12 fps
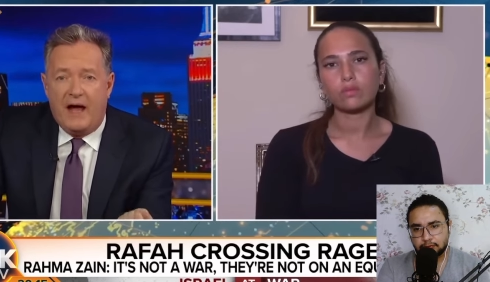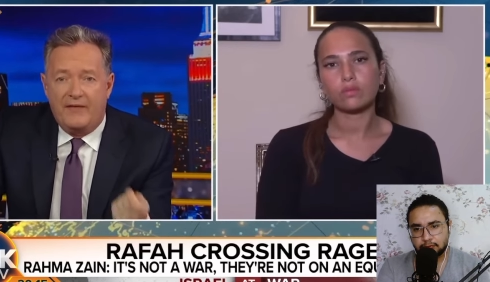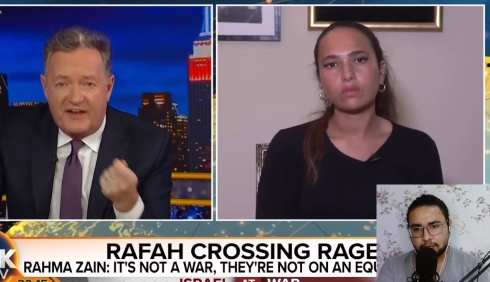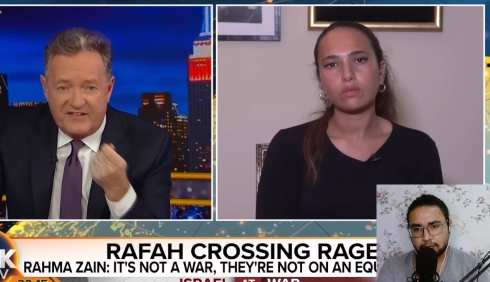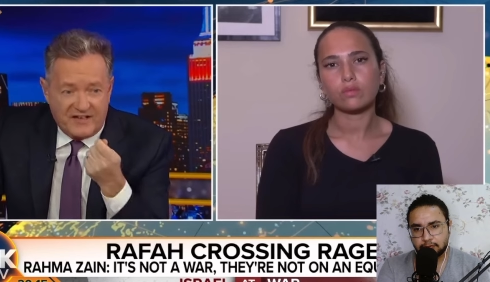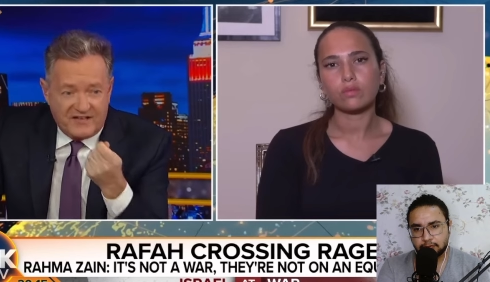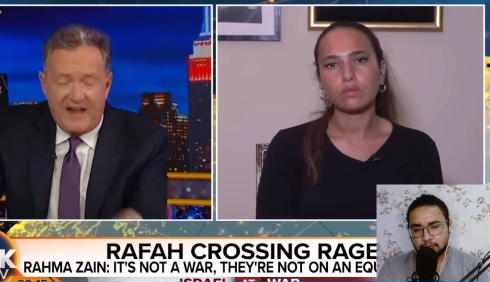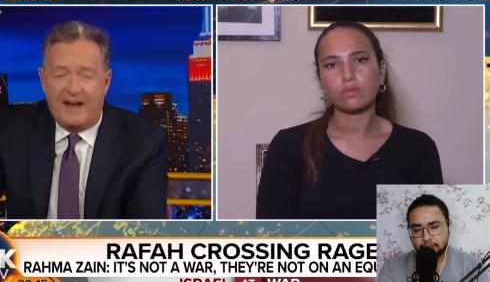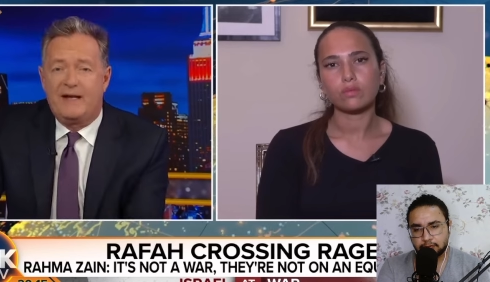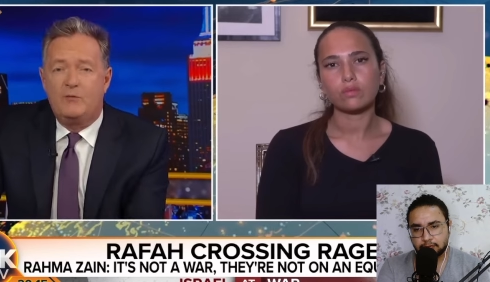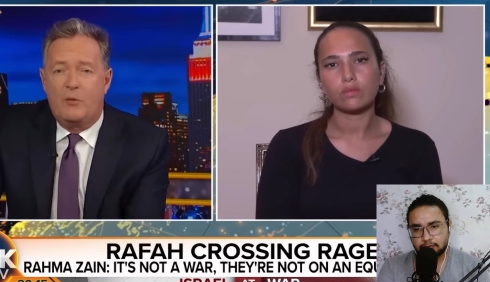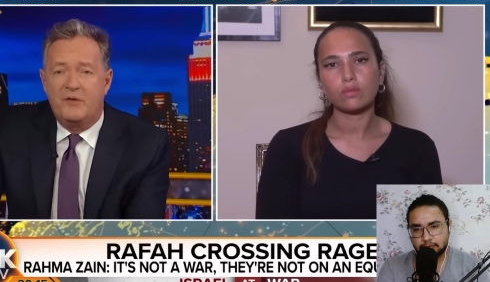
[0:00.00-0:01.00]
Speaker 1: And that's
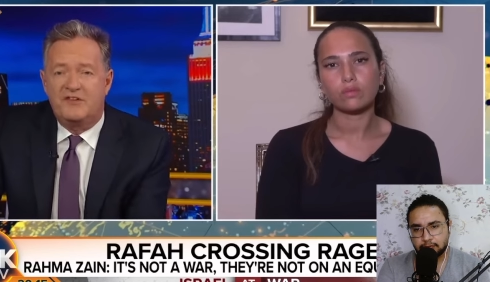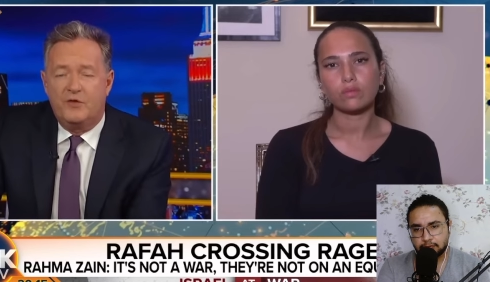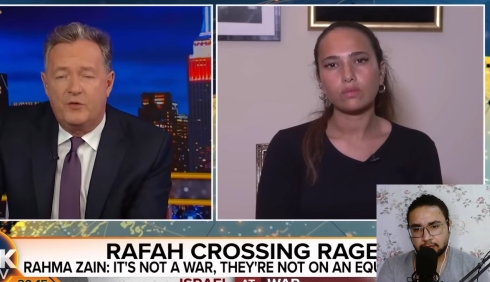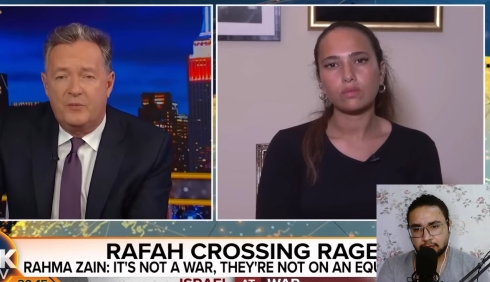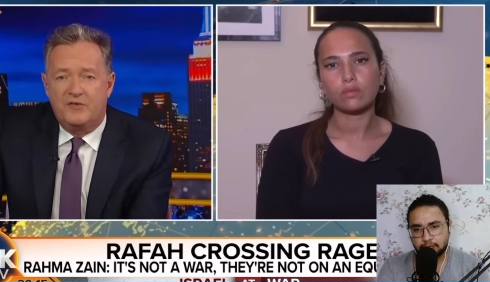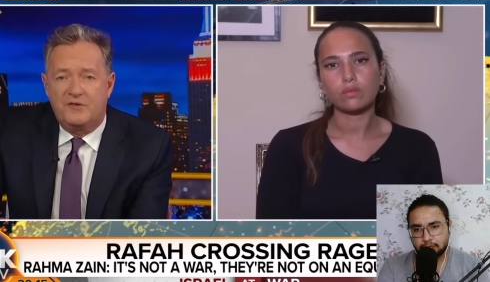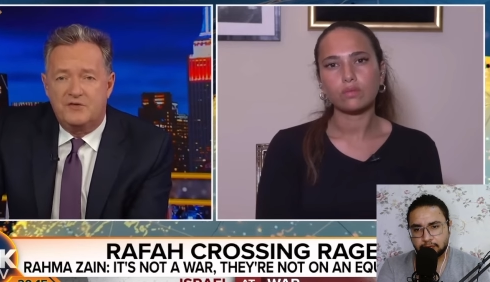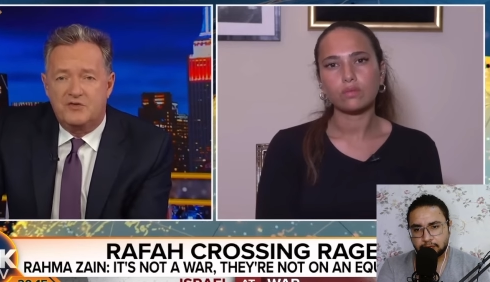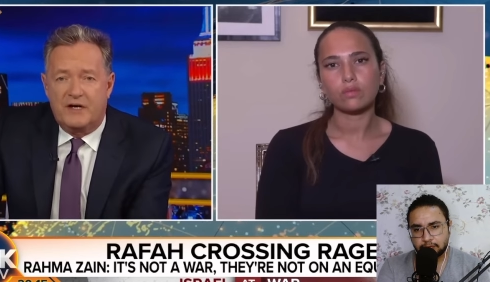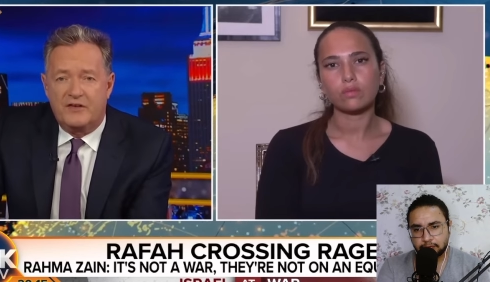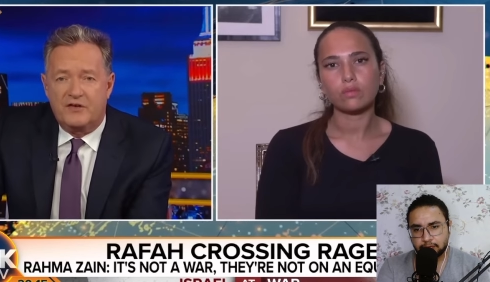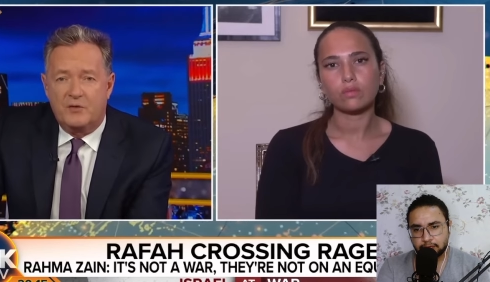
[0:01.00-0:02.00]
exactly what we saw them
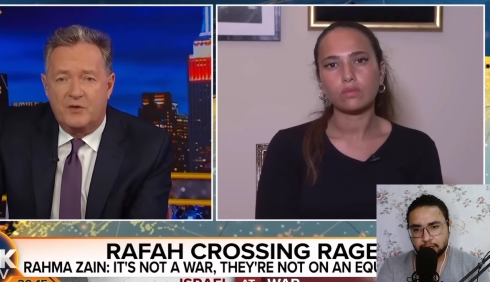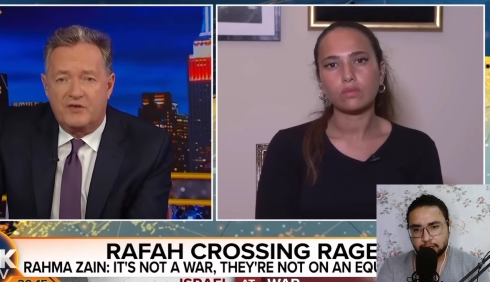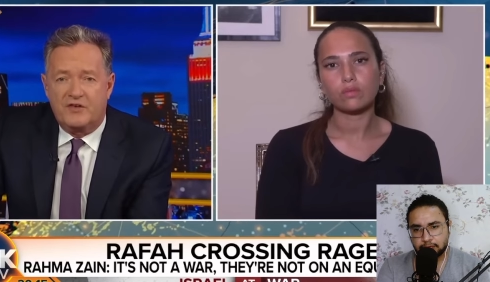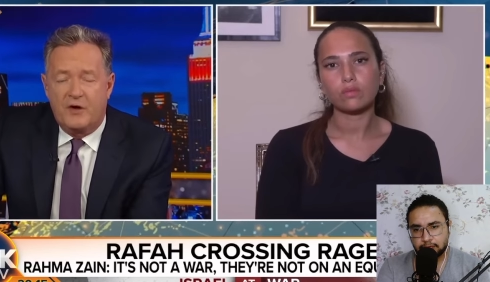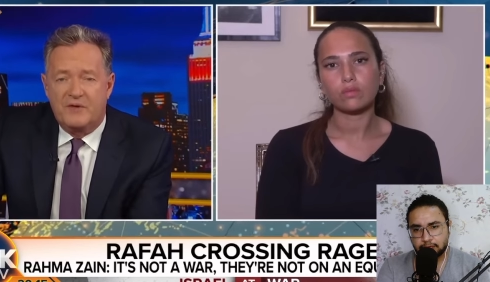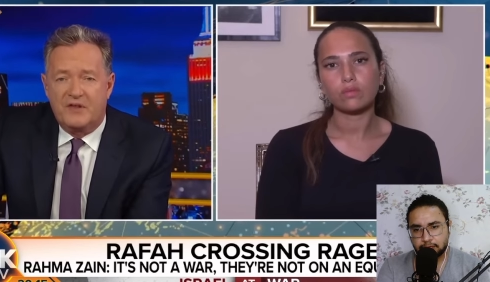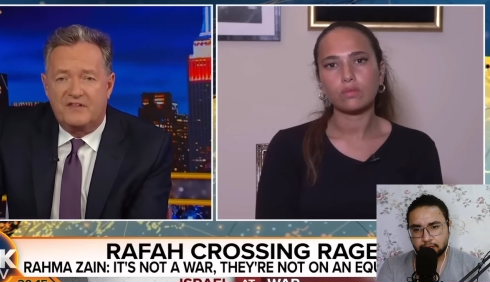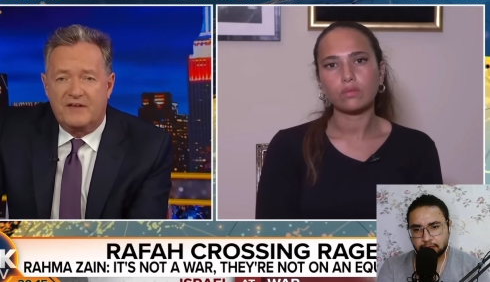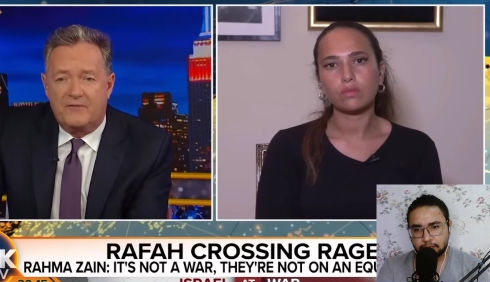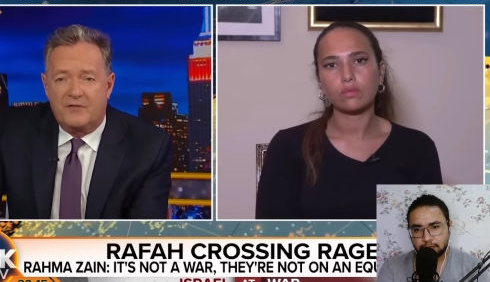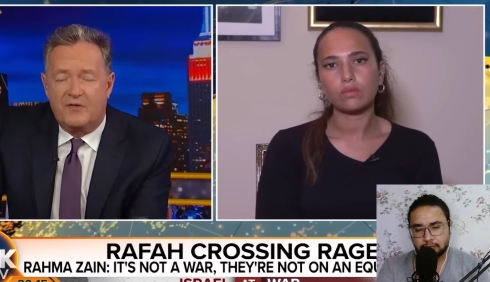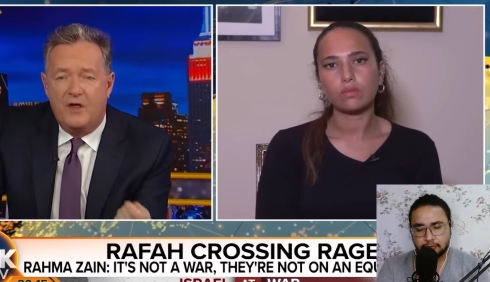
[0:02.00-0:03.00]
try to do on October the
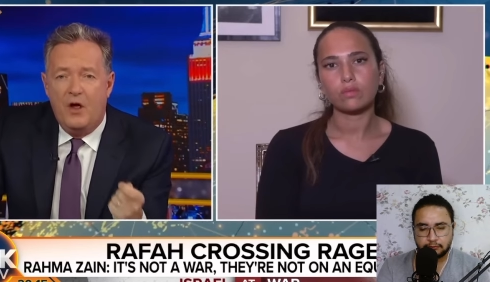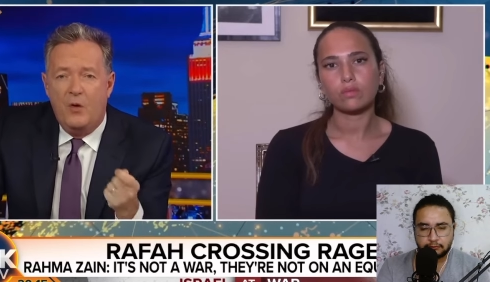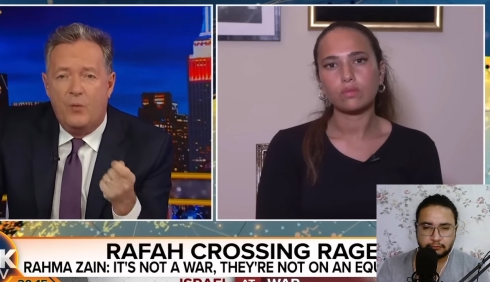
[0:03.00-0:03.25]
7th.